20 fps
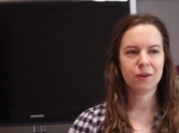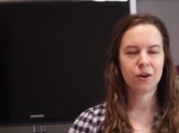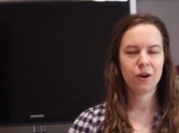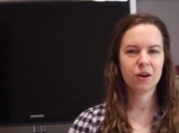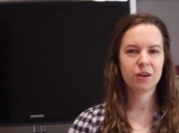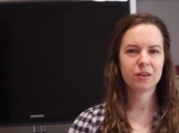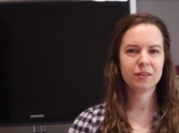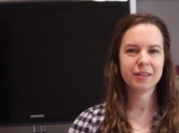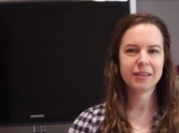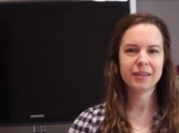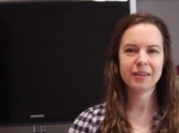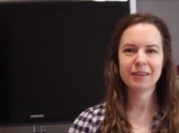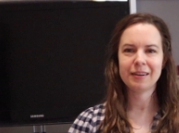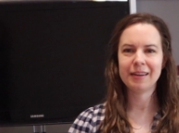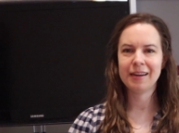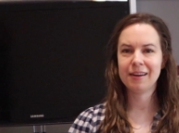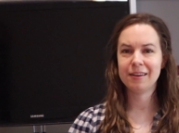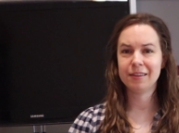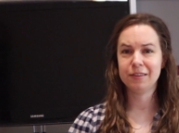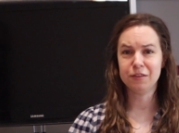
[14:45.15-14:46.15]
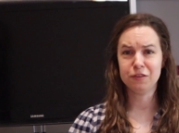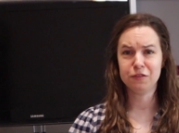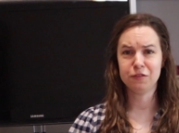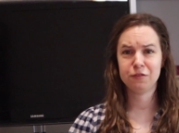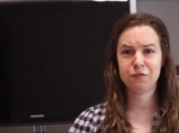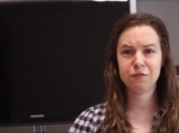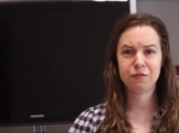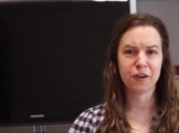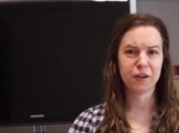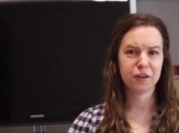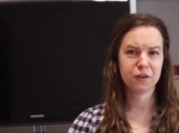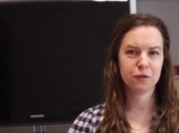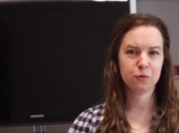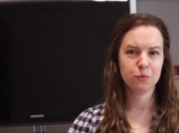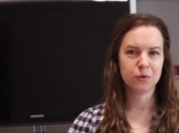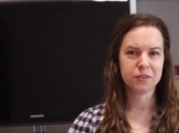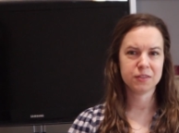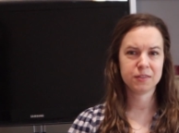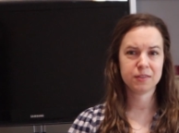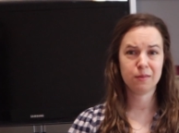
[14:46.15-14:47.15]
Holly had had an affair
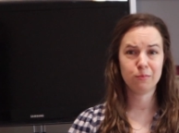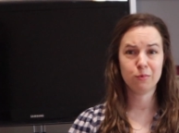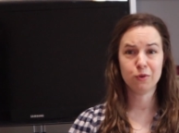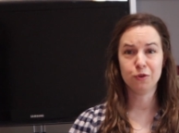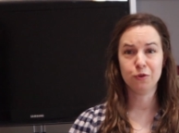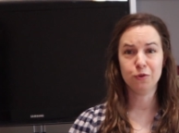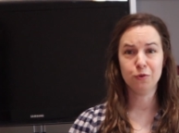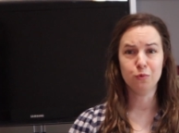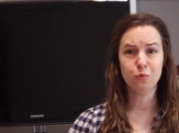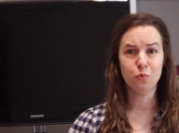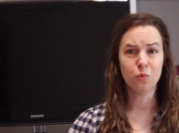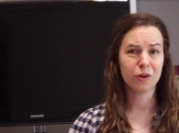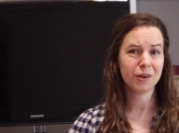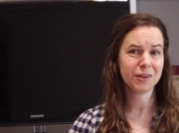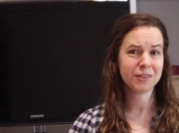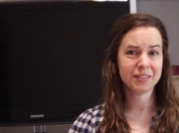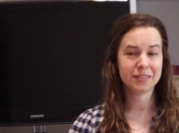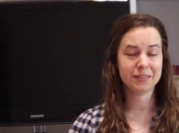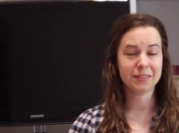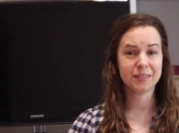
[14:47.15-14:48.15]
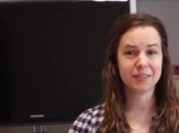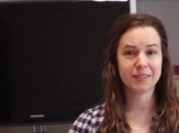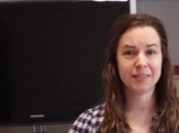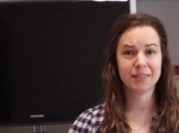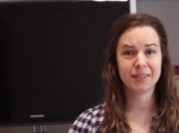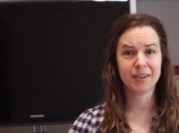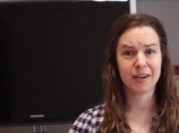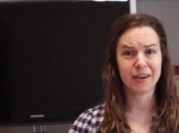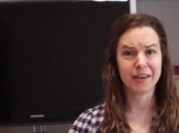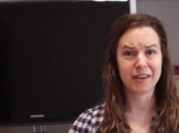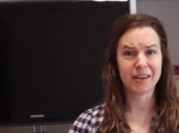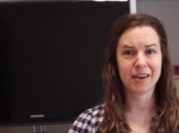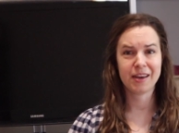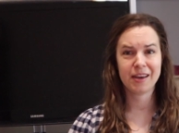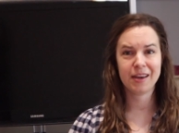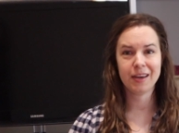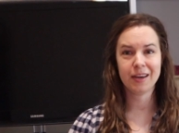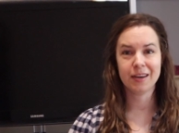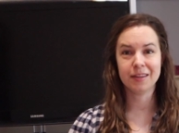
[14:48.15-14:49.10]
with someone who worked at the CIA,